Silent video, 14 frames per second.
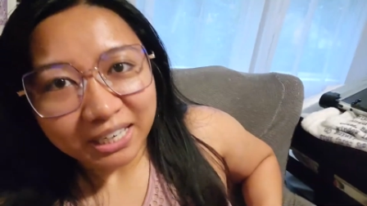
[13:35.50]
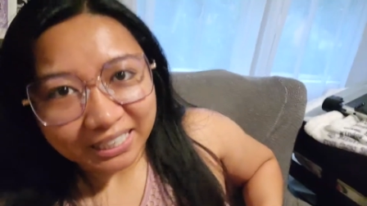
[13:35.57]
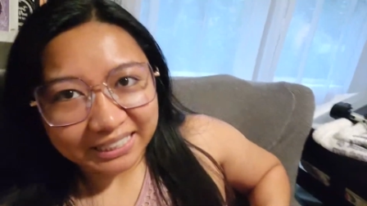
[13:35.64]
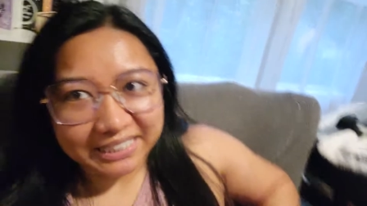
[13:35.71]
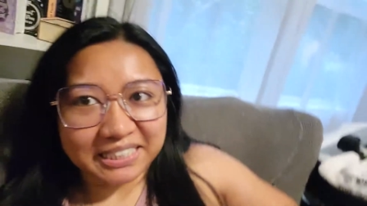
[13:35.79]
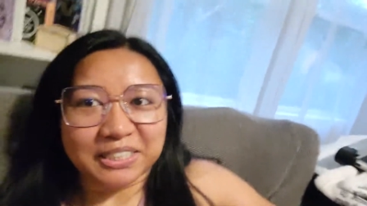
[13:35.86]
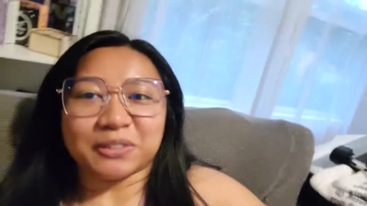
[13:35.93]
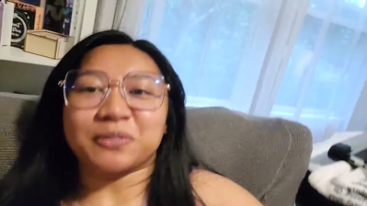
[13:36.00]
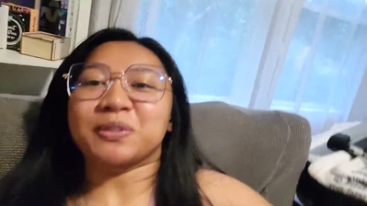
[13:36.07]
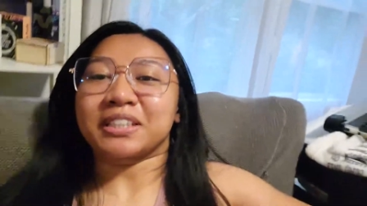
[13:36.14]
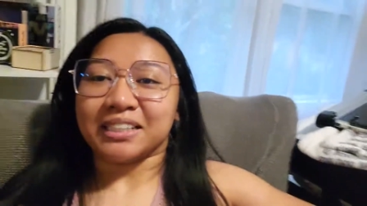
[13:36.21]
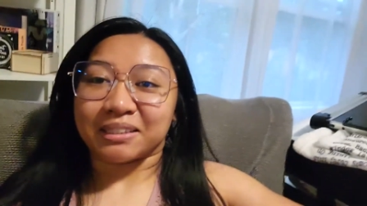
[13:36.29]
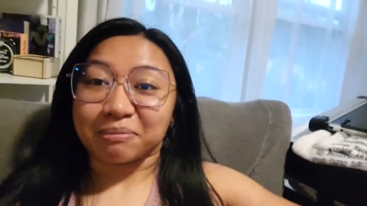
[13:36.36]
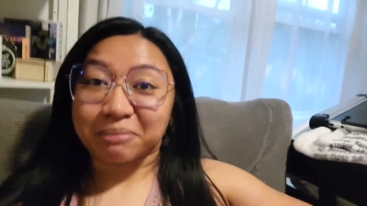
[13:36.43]
Right, so
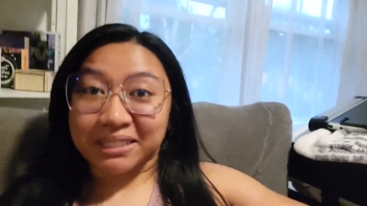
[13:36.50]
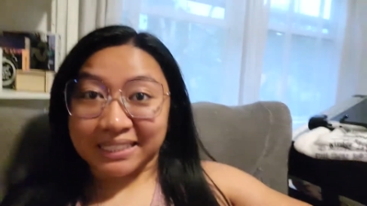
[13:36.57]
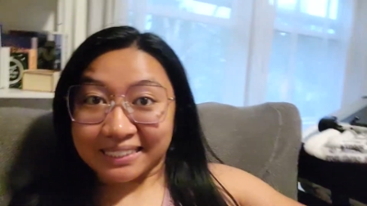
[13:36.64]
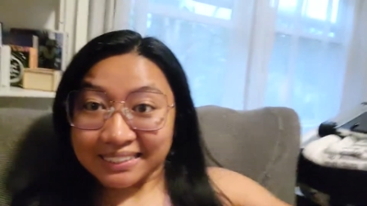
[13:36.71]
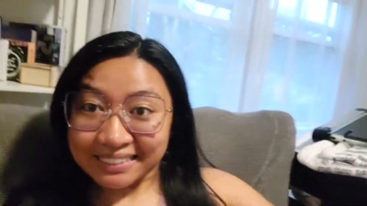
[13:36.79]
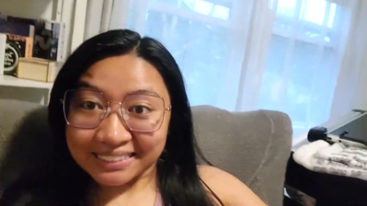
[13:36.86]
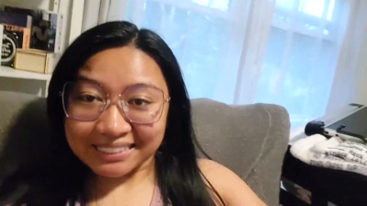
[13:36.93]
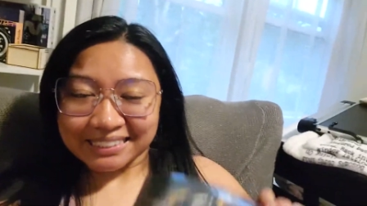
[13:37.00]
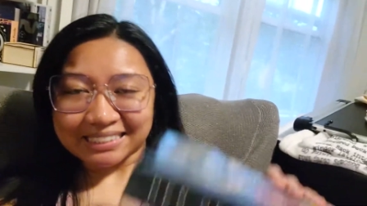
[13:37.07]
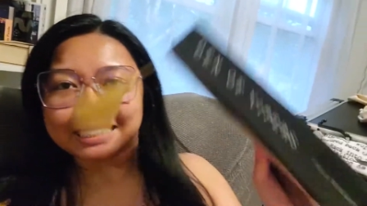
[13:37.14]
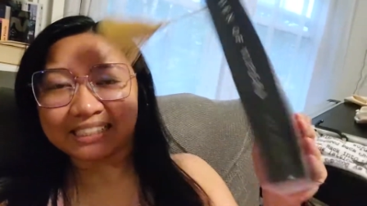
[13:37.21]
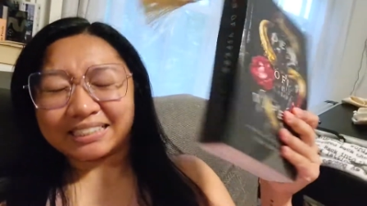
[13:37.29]
quick update.